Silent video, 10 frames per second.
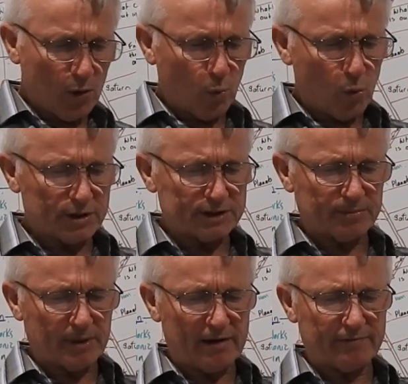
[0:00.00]
Waters
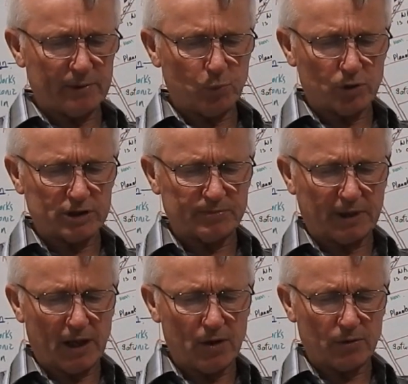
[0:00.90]
above and waters
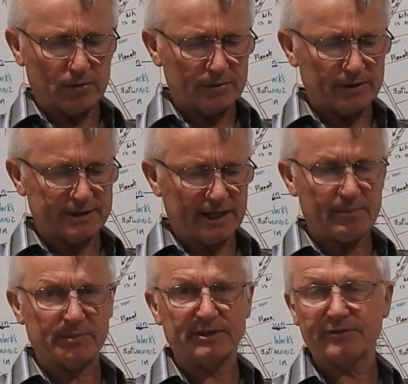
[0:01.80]
below is
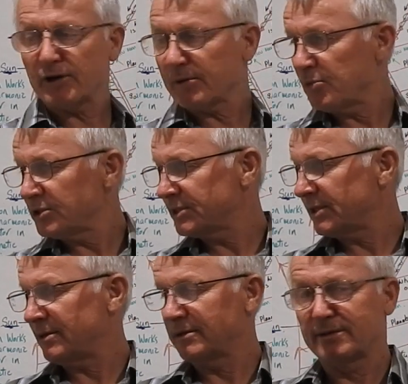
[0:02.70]
atmospheric
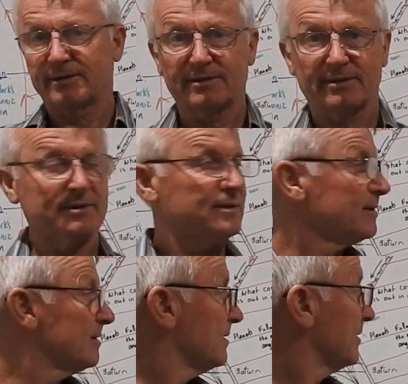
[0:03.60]
moisture.
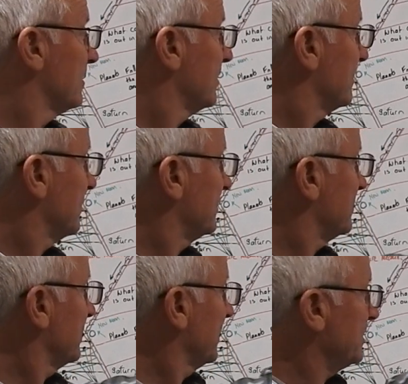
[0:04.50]
This
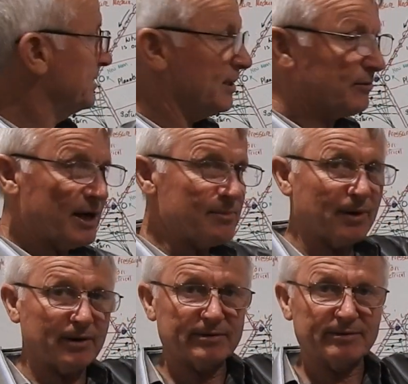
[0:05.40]
is how you see a
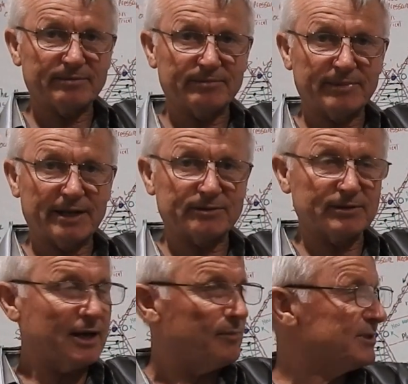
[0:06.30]
rainbow.
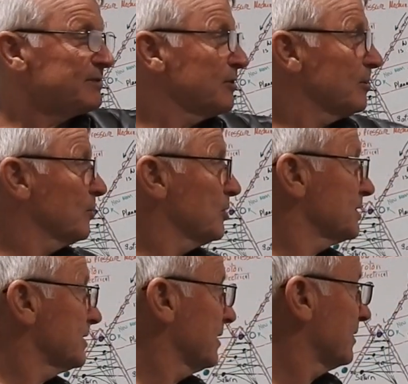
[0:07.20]
Atmospheric
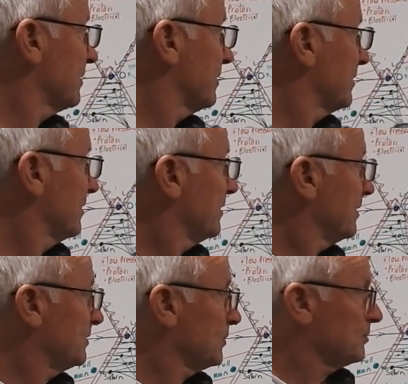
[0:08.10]
moisture.
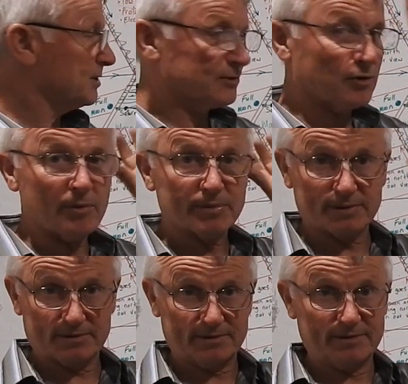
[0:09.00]
It's all described
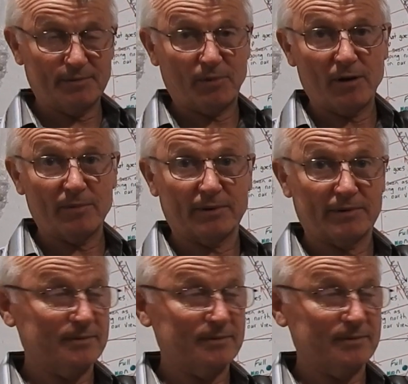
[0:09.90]
in the Bible.